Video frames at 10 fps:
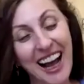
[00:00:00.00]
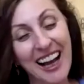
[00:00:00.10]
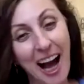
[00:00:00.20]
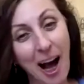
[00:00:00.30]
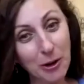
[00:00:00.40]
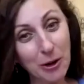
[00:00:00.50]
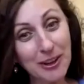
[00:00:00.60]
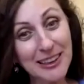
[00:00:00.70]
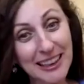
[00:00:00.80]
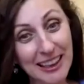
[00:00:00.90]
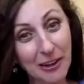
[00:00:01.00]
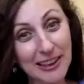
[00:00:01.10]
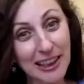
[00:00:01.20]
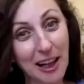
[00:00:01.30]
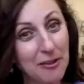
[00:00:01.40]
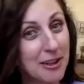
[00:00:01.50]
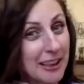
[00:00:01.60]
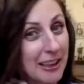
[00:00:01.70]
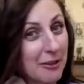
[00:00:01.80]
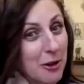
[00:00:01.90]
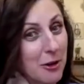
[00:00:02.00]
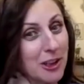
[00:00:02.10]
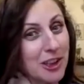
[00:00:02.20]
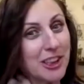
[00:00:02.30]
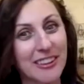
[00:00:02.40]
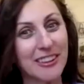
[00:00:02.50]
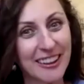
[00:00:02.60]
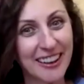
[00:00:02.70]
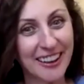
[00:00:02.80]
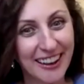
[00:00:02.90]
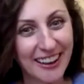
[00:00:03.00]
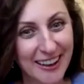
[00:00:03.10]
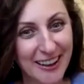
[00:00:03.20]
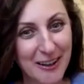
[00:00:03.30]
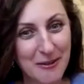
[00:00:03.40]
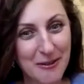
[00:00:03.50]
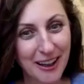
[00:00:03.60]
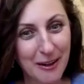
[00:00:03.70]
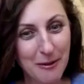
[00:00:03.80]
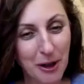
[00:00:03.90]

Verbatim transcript: I, yeah. How do you see yourself in the future? Hmm.